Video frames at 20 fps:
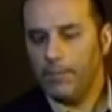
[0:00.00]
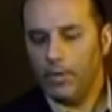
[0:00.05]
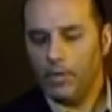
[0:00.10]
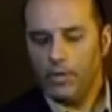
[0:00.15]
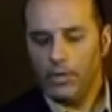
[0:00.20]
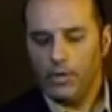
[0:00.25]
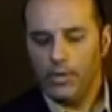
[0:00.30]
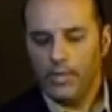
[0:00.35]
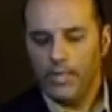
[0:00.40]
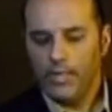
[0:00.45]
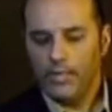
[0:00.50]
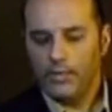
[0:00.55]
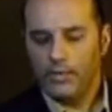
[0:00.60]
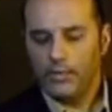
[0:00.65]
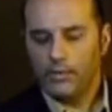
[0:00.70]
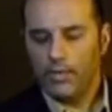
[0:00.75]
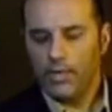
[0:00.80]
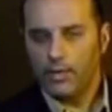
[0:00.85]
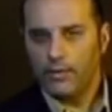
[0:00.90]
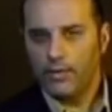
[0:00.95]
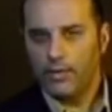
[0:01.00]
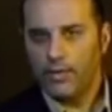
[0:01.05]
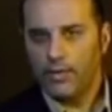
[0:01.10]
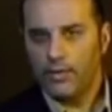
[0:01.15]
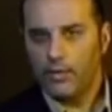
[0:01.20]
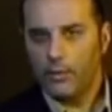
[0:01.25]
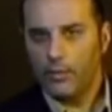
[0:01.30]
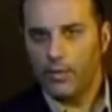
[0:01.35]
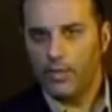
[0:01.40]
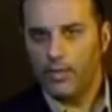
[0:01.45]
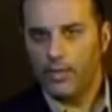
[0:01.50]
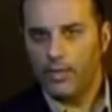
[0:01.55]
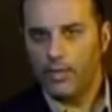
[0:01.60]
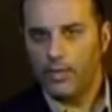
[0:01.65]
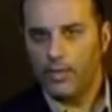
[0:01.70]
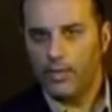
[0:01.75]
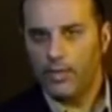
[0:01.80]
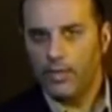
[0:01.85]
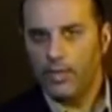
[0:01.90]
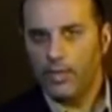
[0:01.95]
All these atrocities that we
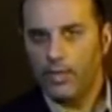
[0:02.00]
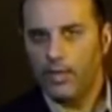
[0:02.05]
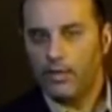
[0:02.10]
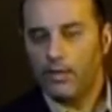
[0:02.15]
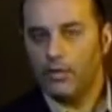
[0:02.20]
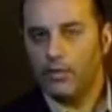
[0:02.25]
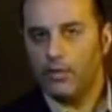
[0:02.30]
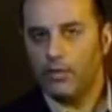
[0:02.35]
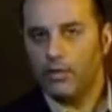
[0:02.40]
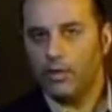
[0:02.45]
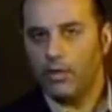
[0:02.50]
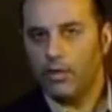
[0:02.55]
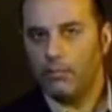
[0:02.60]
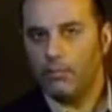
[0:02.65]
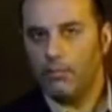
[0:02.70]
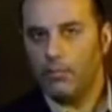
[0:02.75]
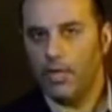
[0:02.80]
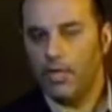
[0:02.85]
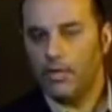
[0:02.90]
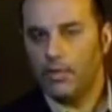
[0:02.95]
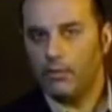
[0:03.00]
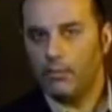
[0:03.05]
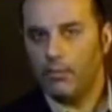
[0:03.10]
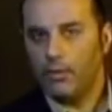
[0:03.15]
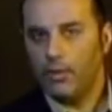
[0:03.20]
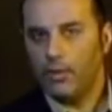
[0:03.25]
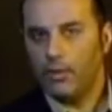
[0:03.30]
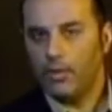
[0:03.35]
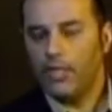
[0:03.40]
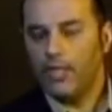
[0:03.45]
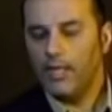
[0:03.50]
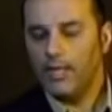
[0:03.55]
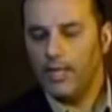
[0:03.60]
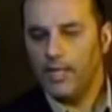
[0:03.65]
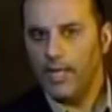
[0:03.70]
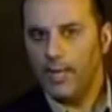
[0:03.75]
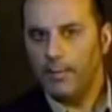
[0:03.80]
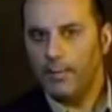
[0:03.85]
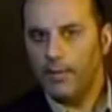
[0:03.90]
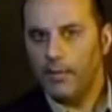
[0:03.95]
see in the so called modern world
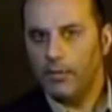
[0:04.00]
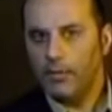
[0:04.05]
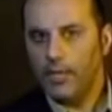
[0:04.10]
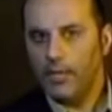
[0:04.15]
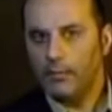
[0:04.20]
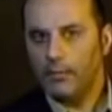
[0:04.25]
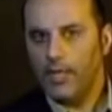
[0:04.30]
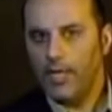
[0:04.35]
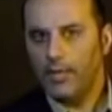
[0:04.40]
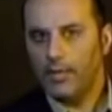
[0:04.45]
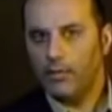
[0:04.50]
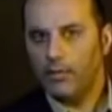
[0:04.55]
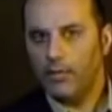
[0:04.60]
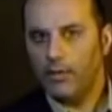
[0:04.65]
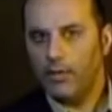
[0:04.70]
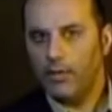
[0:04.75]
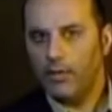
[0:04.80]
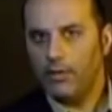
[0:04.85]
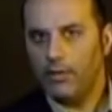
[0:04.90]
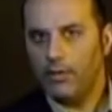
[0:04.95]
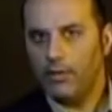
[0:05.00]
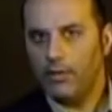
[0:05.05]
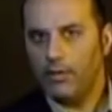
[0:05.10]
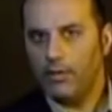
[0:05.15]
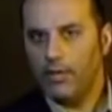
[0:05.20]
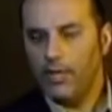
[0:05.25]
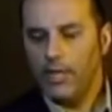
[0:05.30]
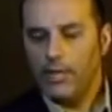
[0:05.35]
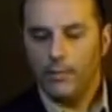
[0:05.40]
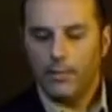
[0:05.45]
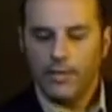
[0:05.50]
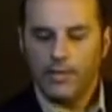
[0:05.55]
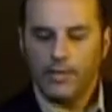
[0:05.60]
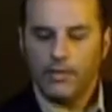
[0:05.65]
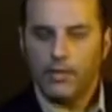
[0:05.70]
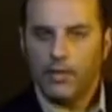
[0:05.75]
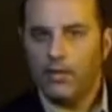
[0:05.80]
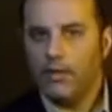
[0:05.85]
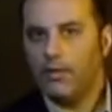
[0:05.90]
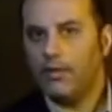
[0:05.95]
can be traced back to an origin. But
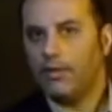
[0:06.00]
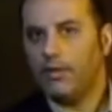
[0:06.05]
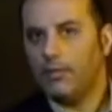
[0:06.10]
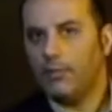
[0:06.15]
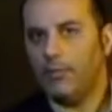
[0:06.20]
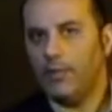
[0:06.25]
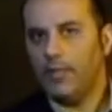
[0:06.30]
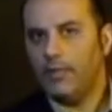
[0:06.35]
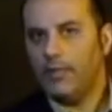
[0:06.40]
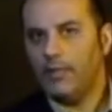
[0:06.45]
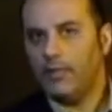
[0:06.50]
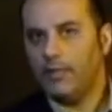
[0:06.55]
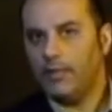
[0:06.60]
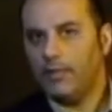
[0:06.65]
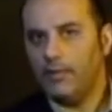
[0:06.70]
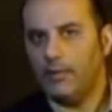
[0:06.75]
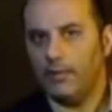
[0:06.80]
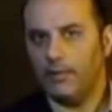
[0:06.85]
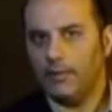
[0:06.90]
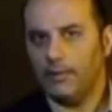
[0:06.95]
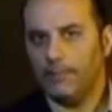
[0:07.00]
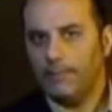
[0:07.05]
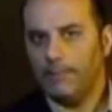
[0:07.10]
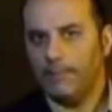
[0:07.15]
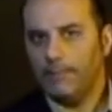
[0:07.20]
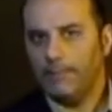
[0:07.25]
this origin has been concealed.